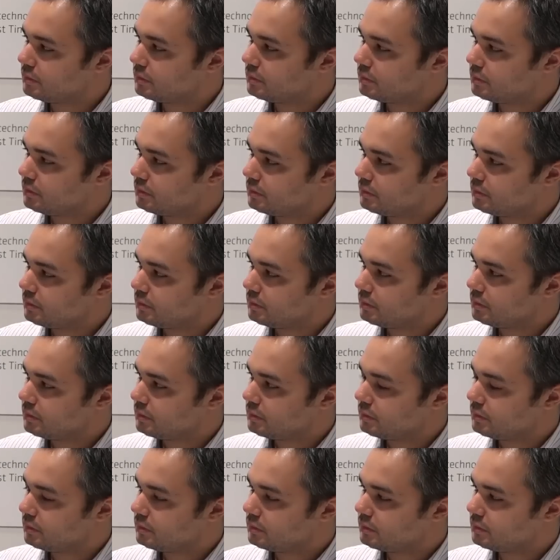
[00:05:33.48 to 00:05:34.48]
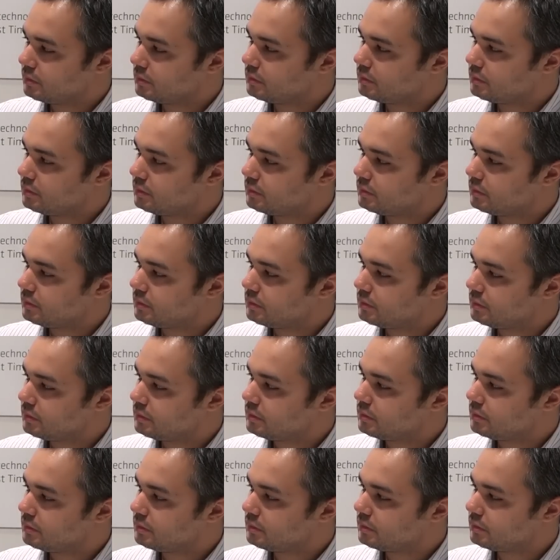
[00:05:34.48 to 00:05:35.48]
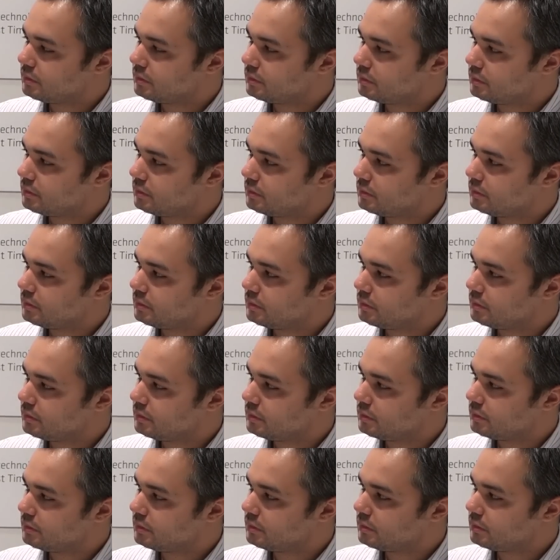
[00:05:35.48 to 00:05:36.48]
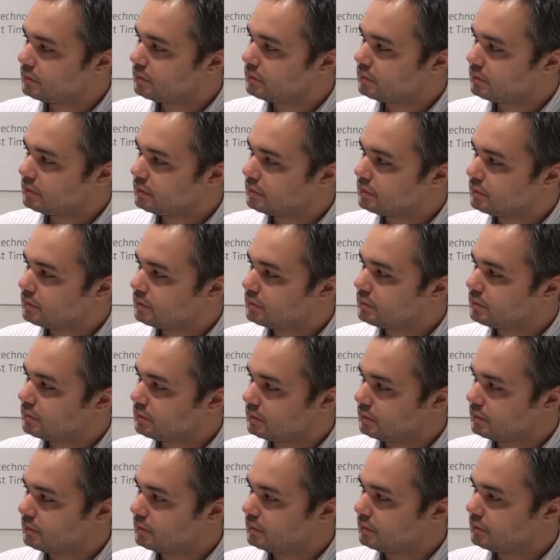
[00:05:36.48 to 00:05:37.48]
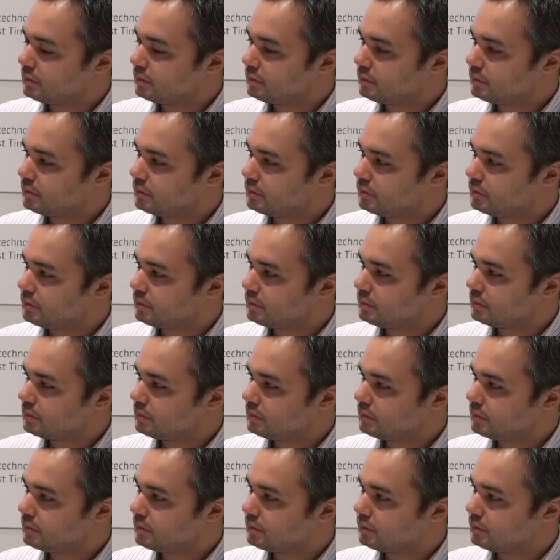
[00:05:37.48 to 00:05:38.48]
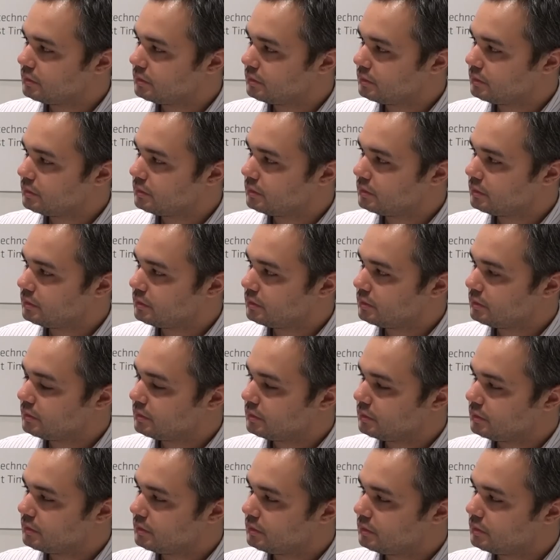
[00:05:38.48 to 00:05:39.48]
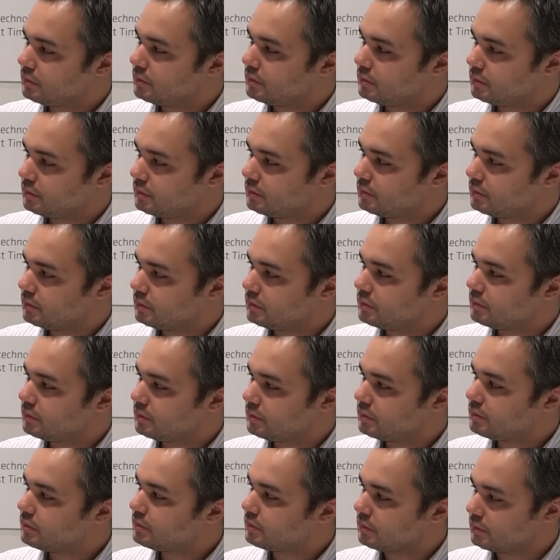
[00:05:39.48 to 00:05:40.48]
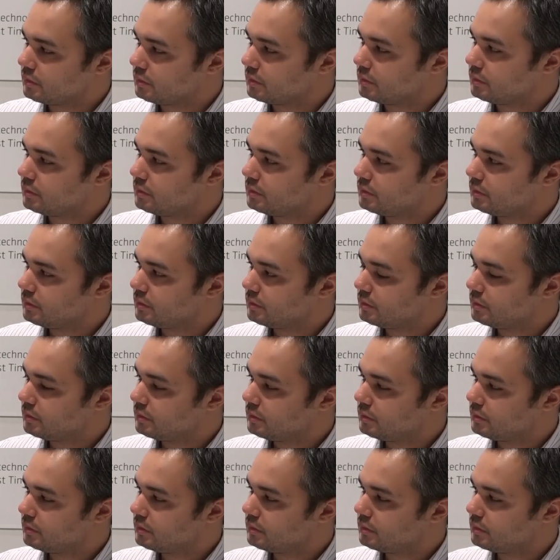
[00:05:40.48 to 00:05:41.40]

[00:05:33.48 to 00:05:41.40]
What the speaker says: [no speech]